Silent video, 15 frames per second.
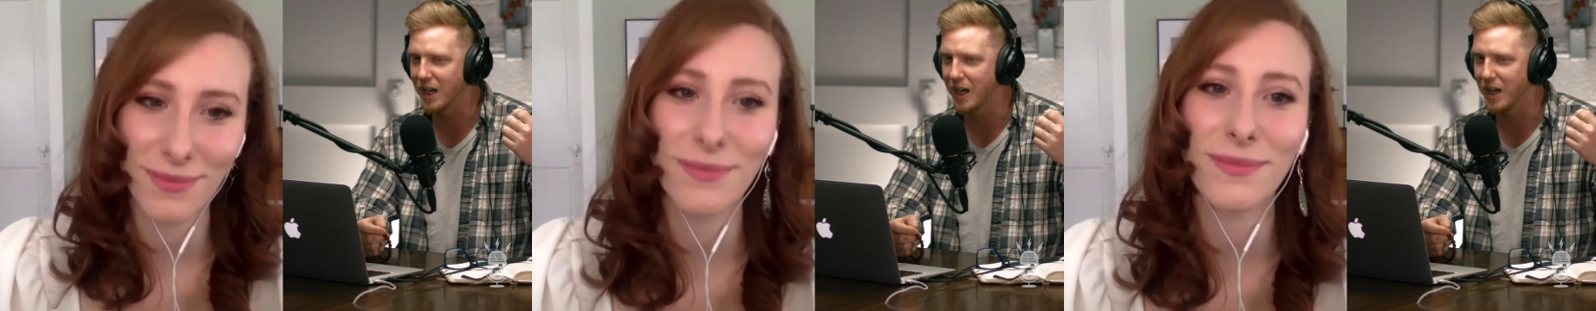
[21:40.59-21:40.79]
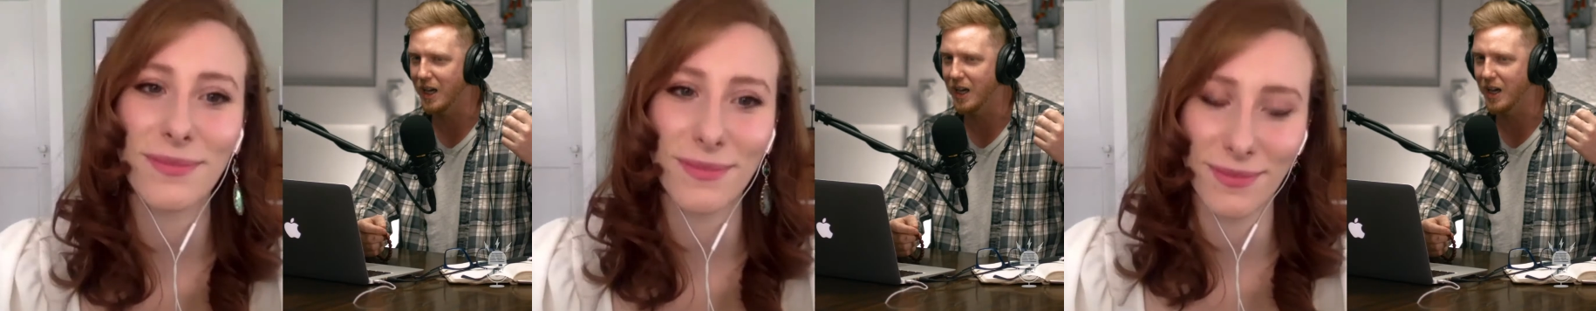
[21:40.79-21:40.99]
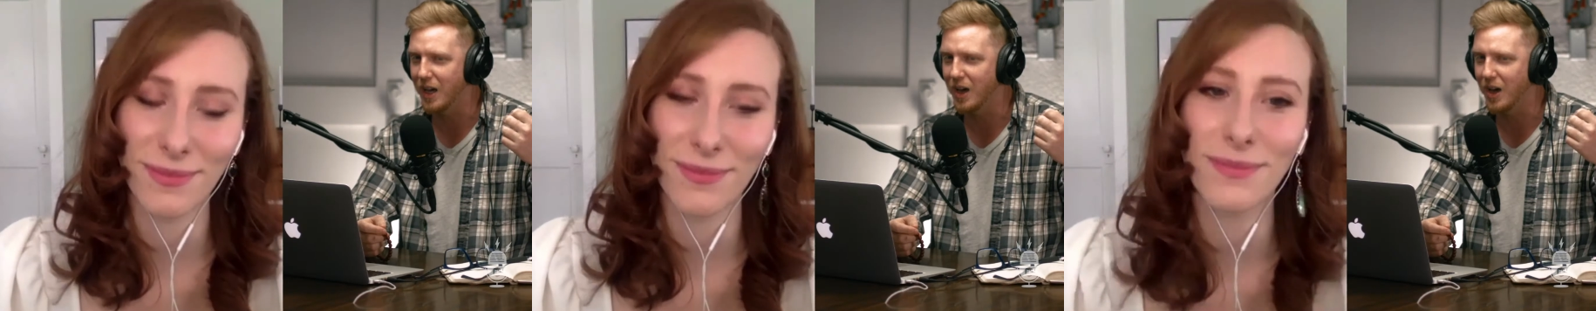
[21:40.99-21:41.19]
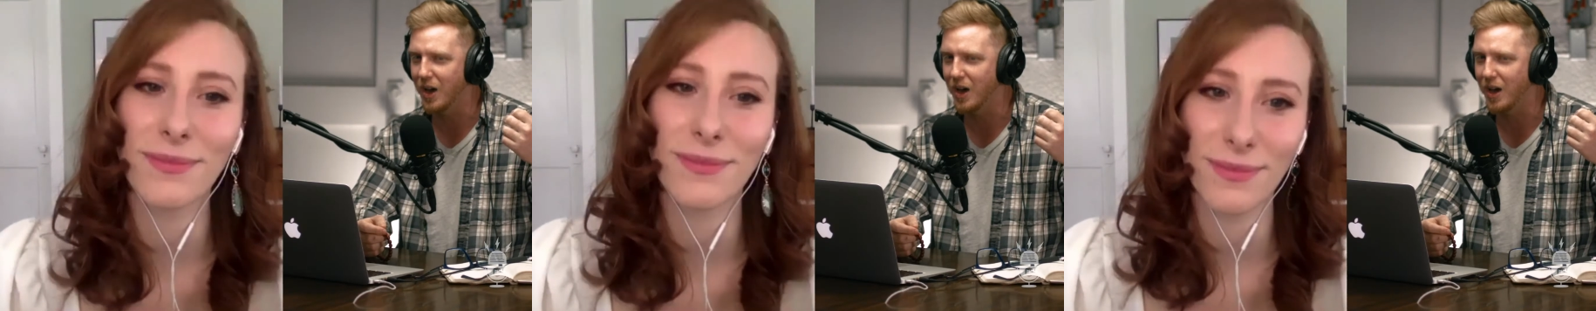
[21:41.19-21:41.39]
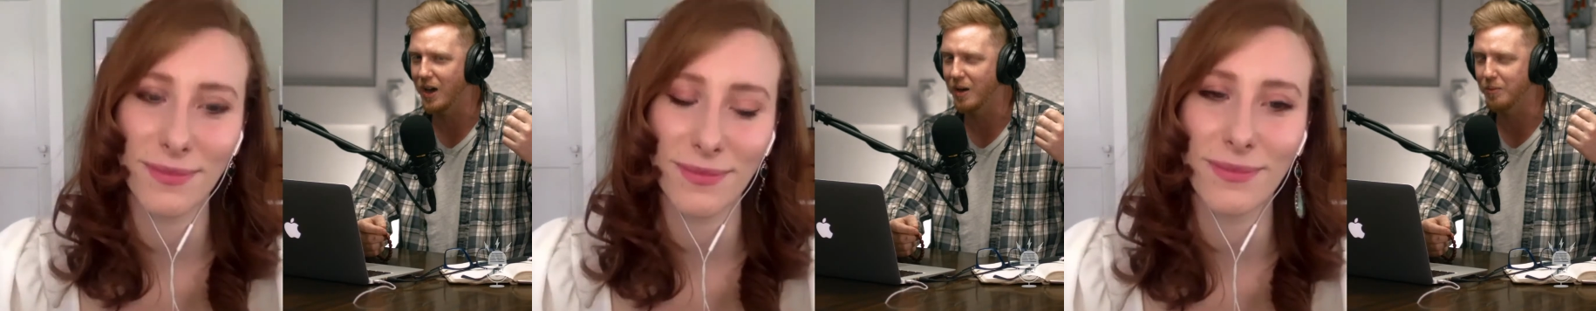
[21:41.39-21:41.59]
Speaker 1: Uh, mm-hmm. Uh,
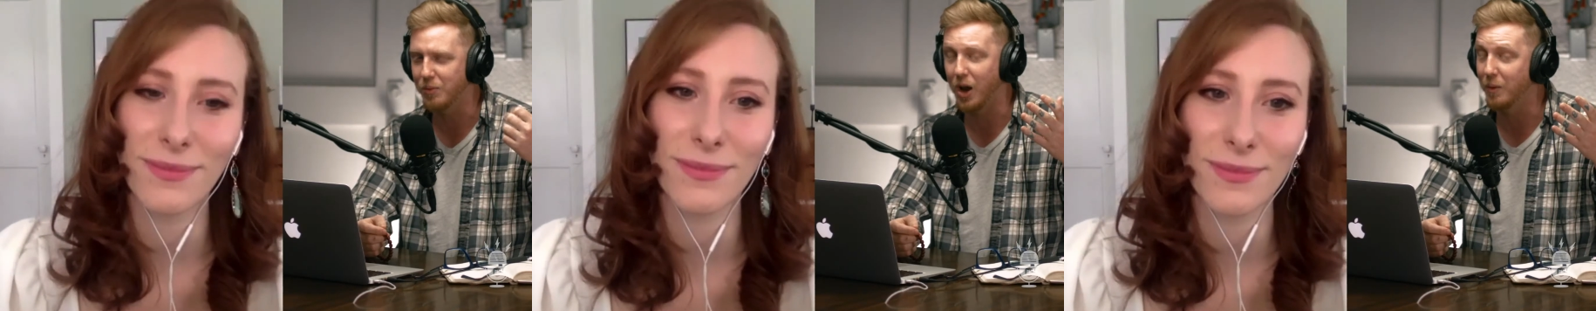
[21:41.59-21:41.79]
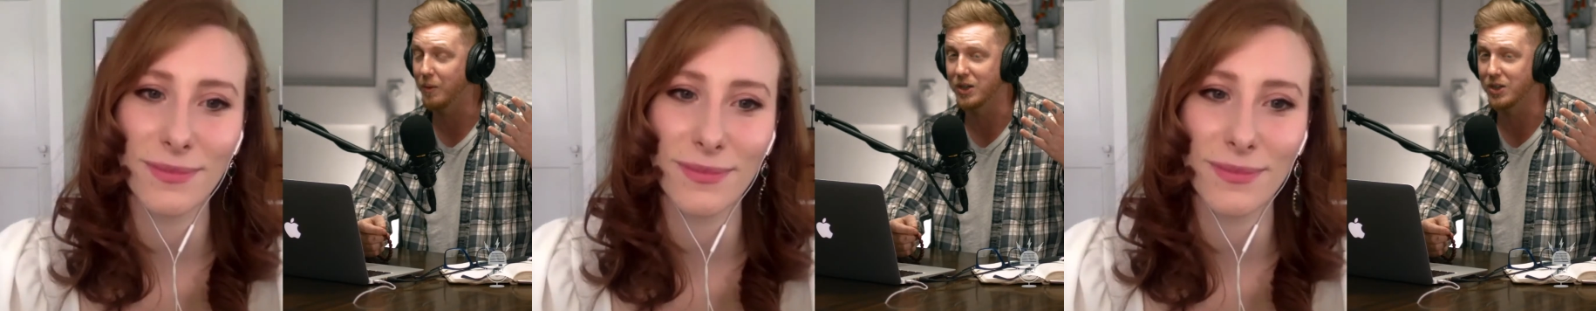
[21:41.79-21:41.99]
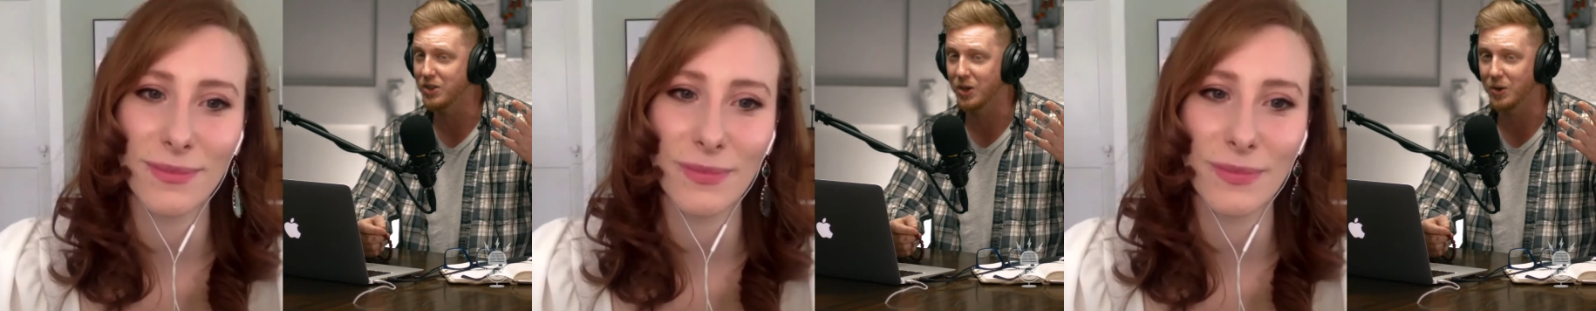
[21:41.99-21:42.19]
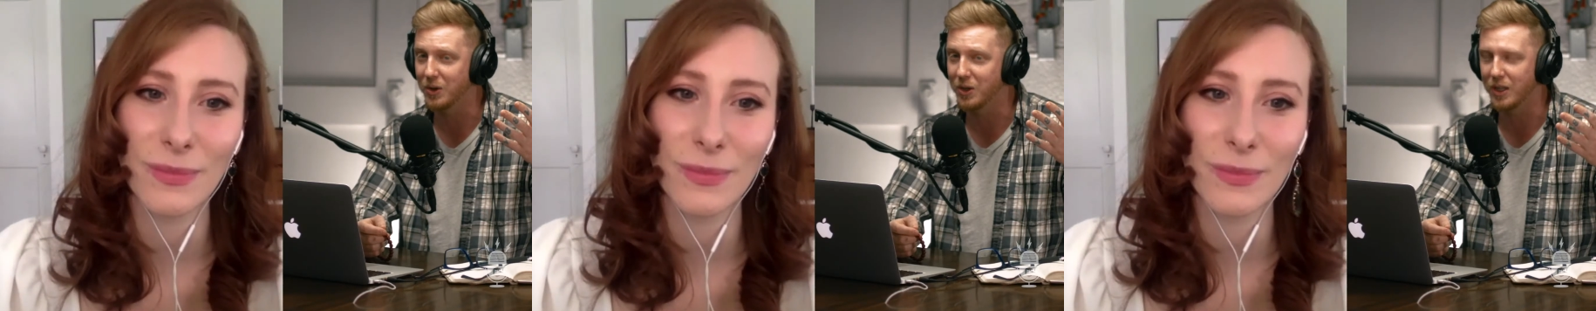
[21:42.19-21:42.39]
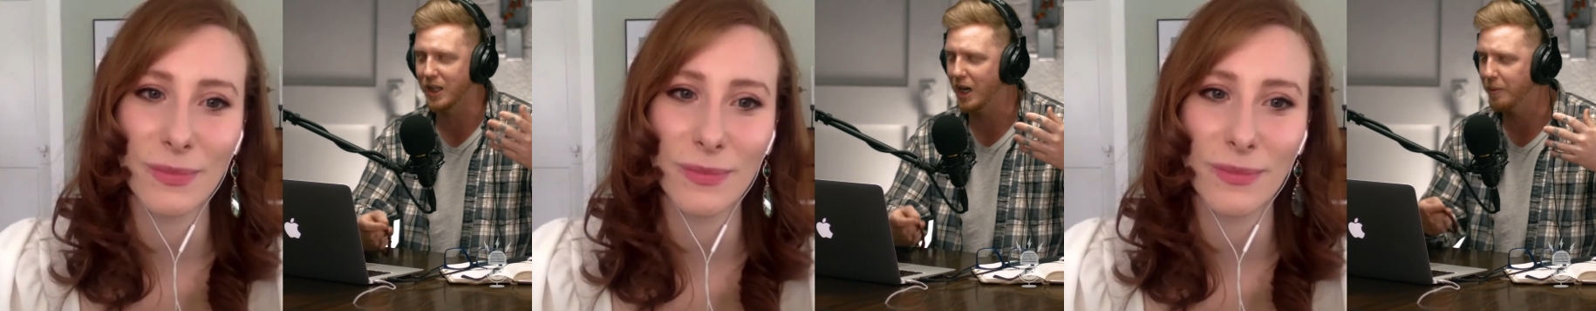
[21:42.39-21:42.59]
Bronwyn's so
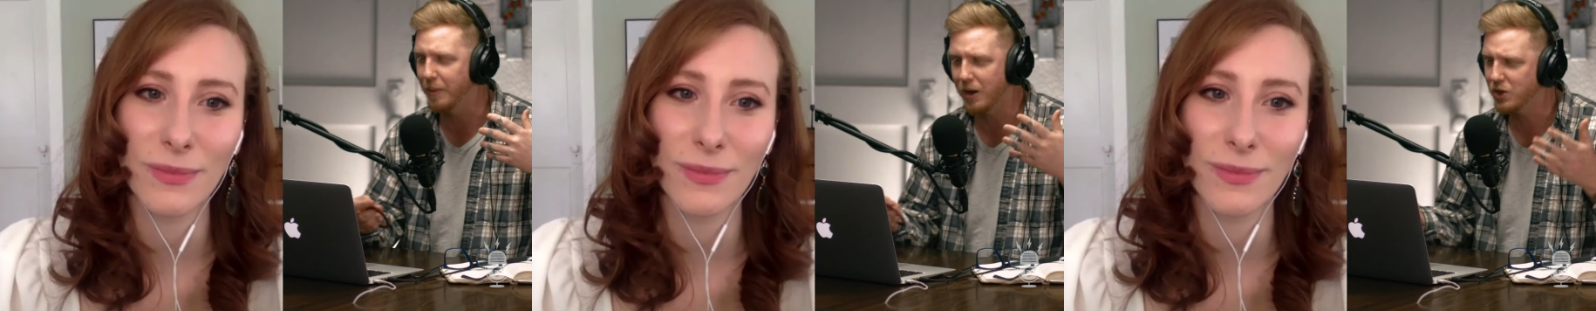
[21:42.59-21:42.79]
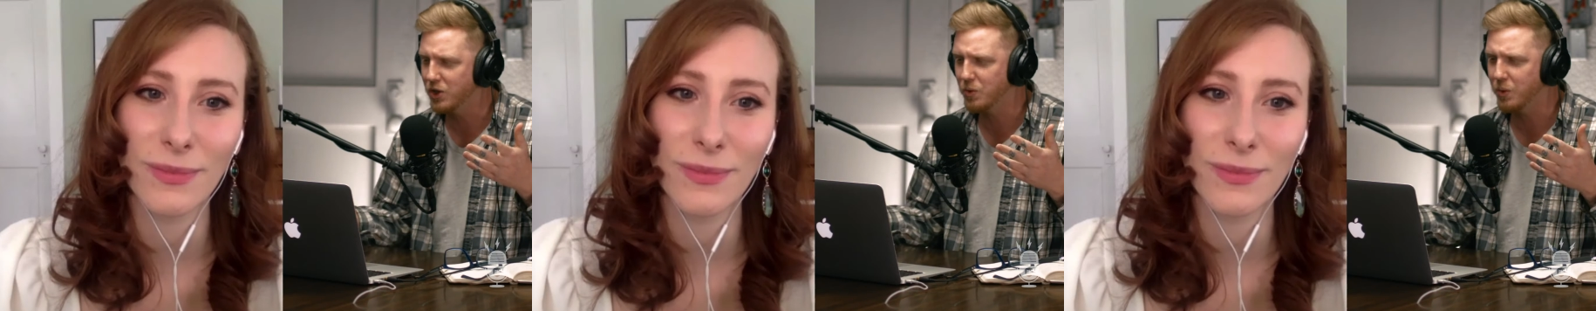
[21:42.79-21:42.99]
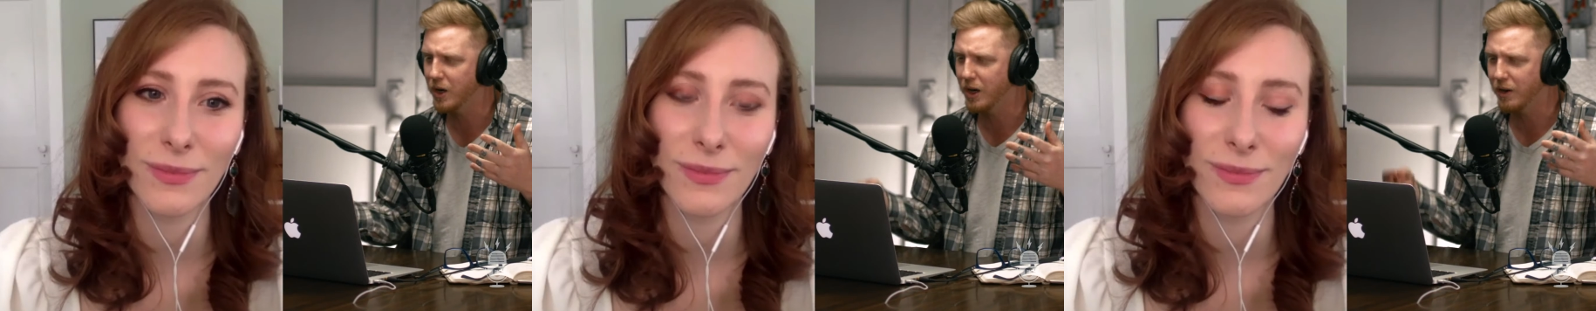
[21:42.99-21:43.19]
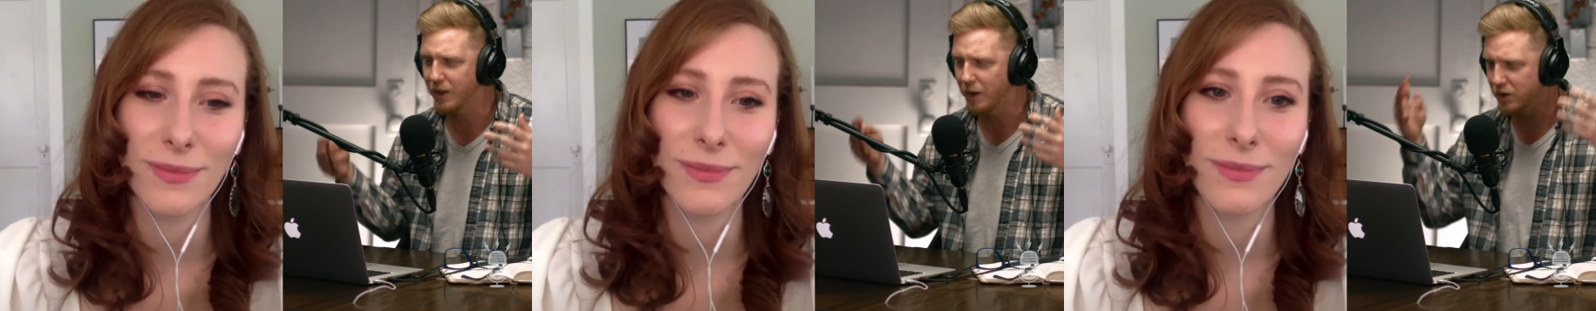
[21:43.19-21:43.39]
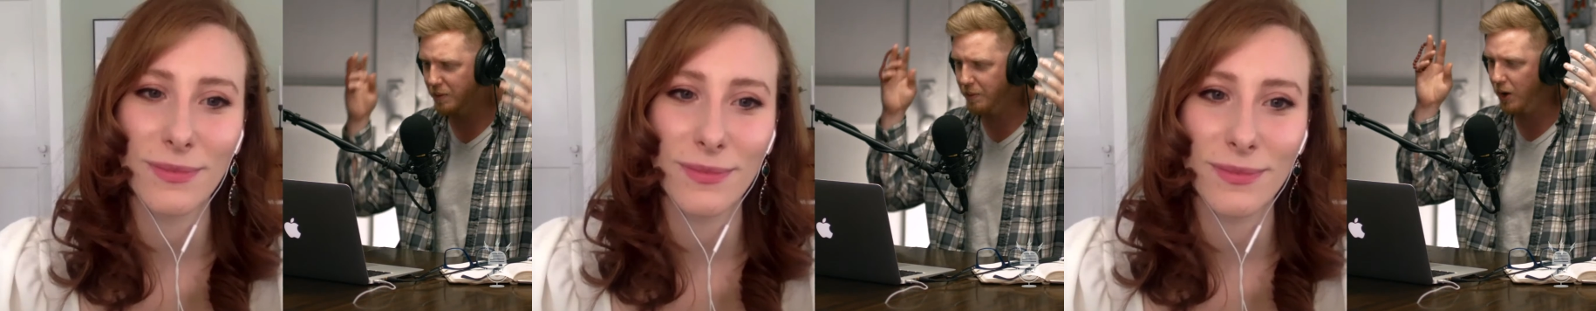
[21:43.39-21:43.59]
good there, but I was just wondering if that
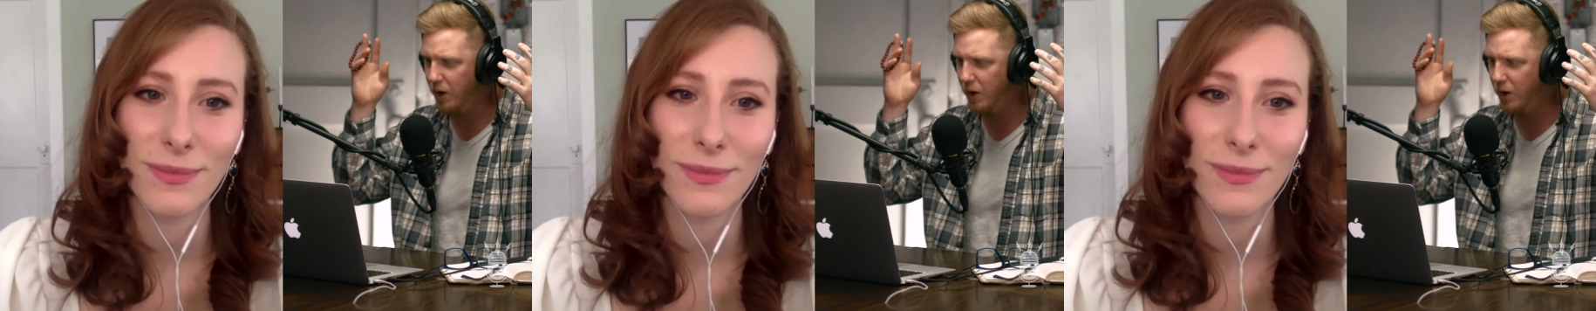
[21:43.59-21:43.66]
was a